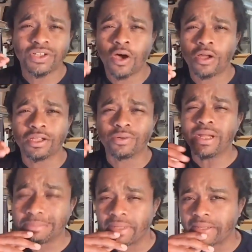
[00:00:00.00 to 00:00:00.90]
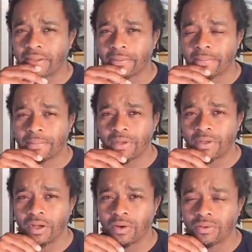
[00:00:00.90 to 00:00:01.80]
it grace, man.
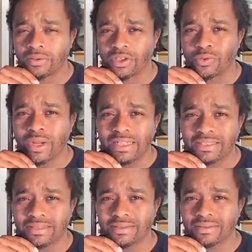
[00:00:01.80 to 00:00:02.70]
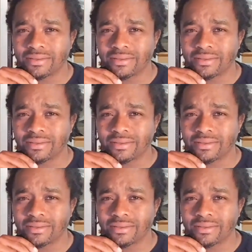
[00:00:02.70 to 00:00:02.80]
You know, it's a grace.